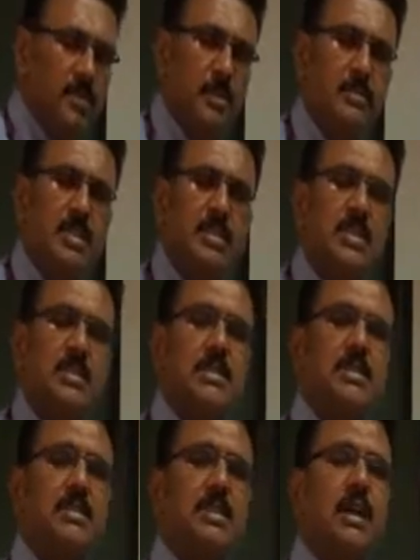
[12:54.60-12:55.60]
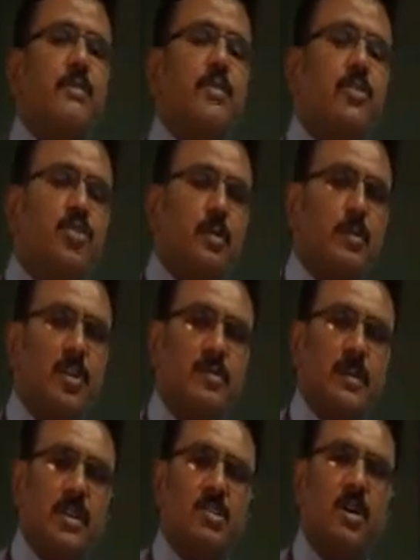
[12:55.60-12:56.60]
of the business and future
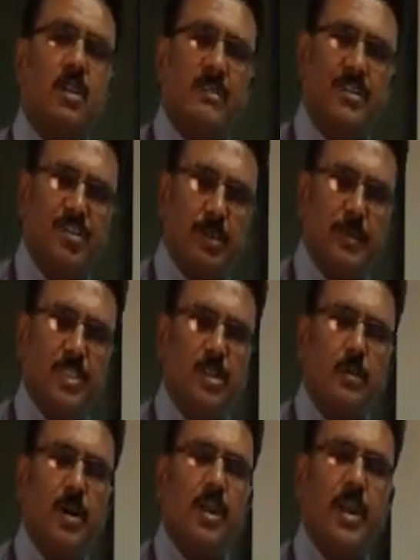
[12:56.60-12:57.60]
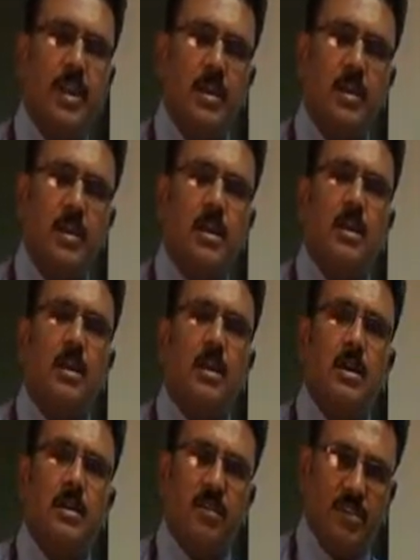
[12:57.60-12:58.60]
prospectus always depends upon their
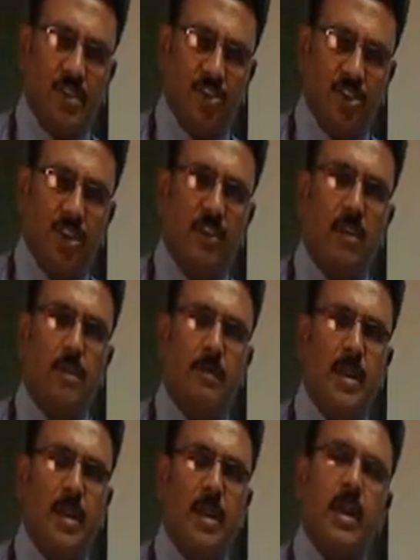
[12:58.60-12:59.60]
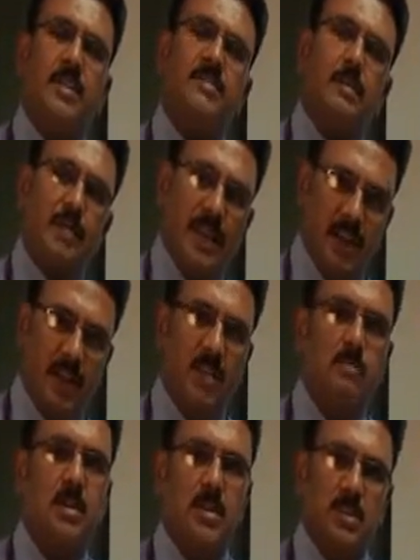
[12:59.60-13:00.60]
research and development and some
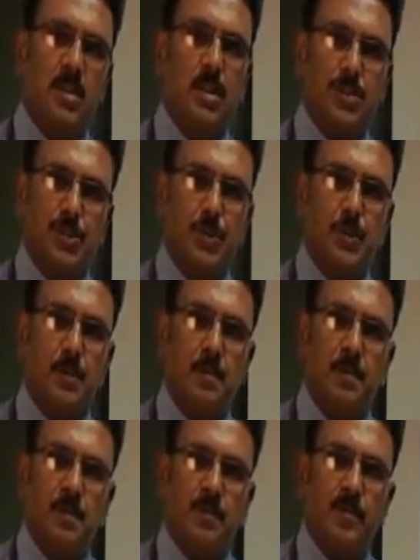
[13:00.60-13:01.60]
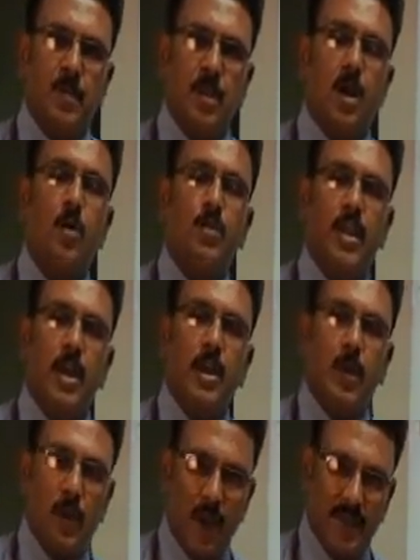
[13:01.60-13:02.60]
internal matters also. How they are
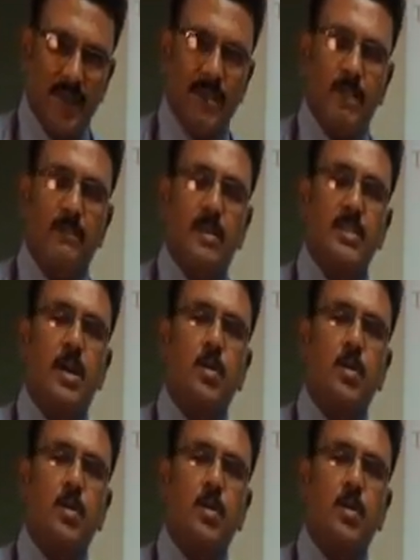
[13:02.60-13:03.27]
utilizing the funds,